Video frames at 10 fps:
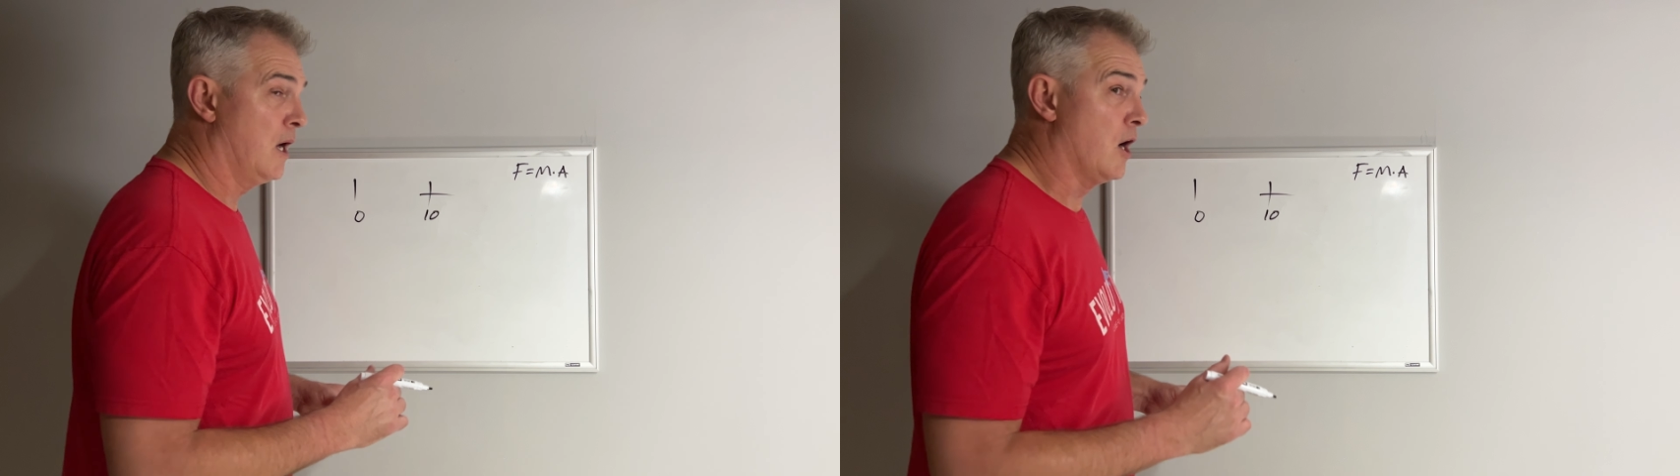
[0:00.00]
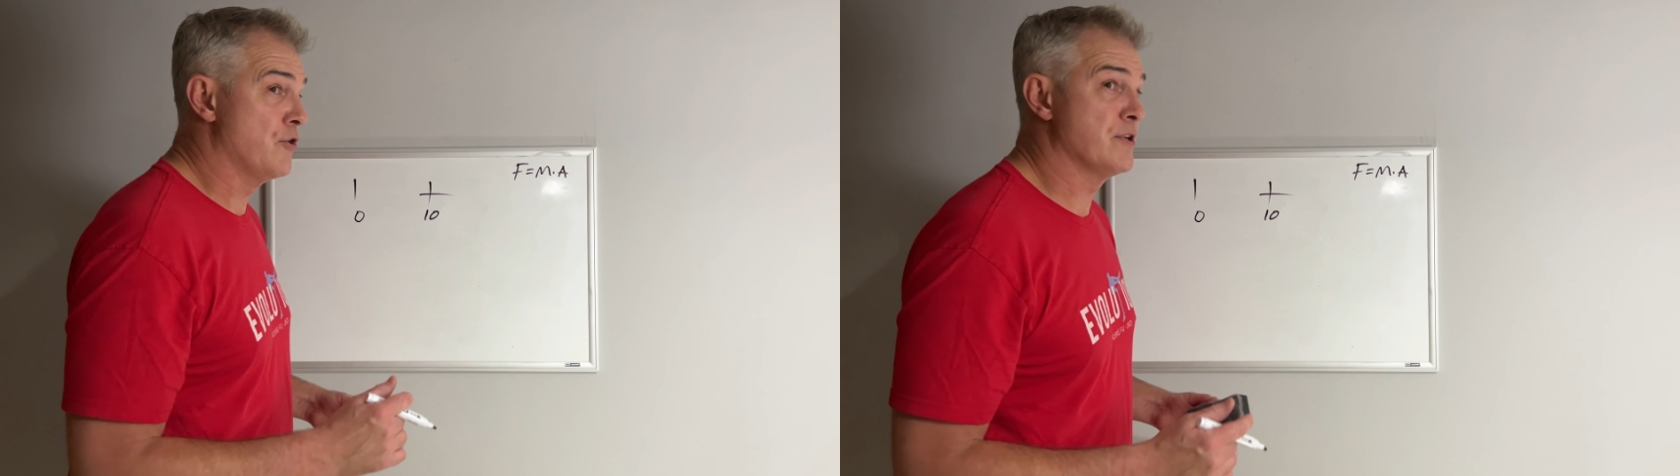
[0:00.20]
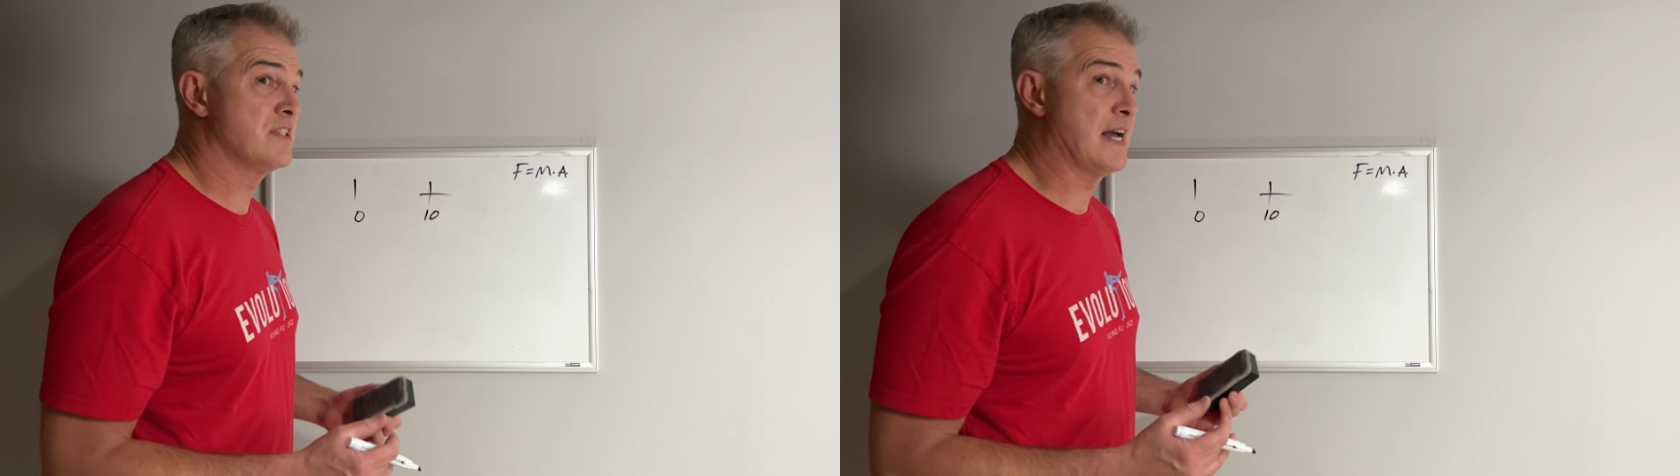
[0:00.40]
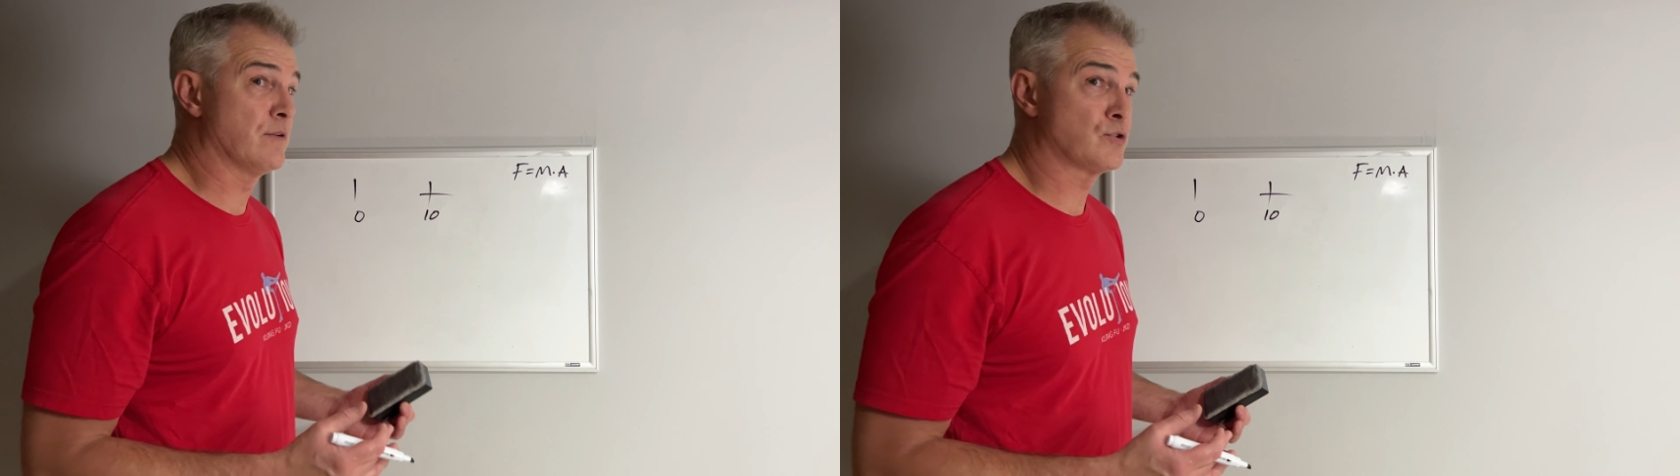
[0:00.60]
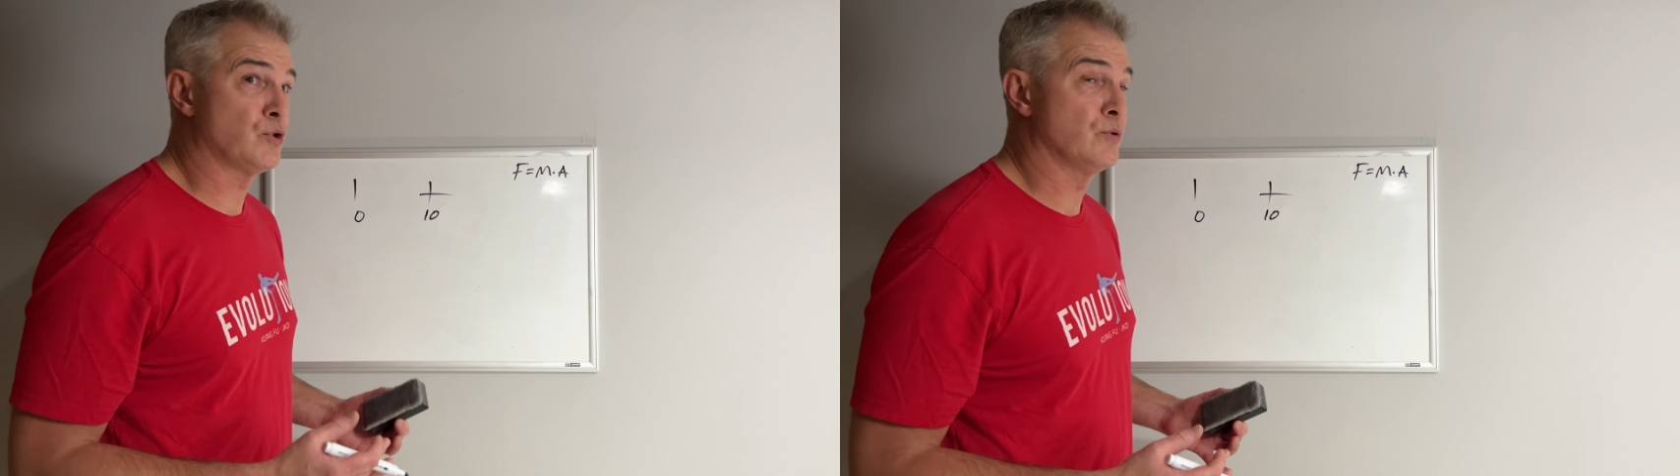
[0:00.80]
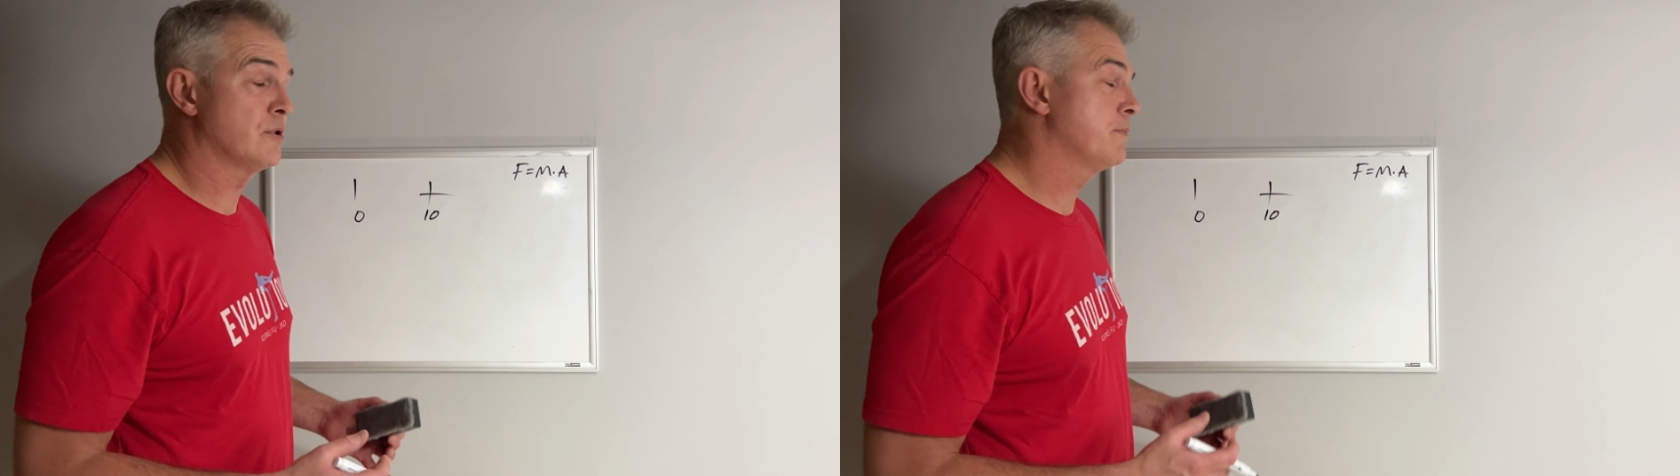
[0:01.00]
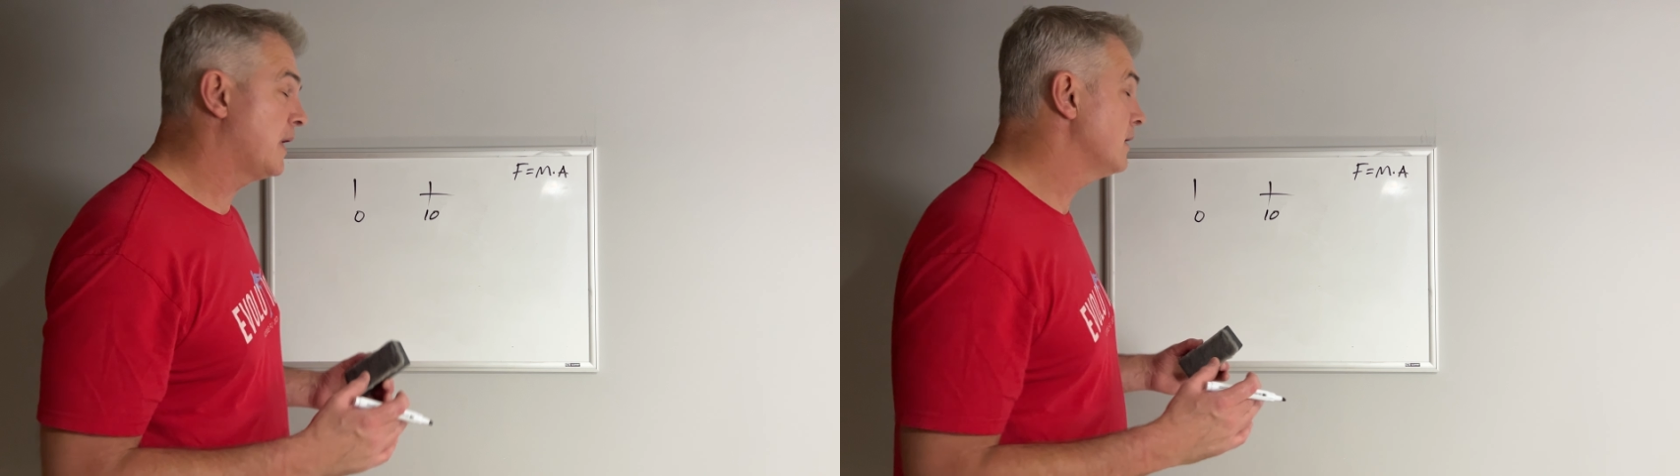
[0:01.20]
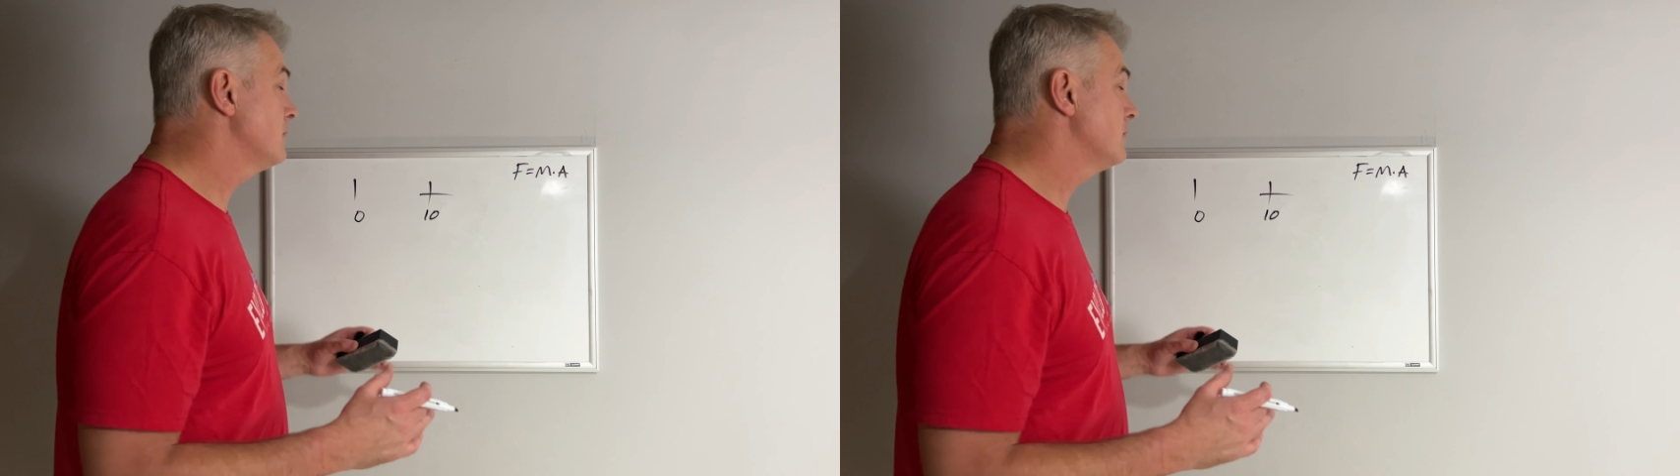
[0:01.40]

100 sounds cooler, but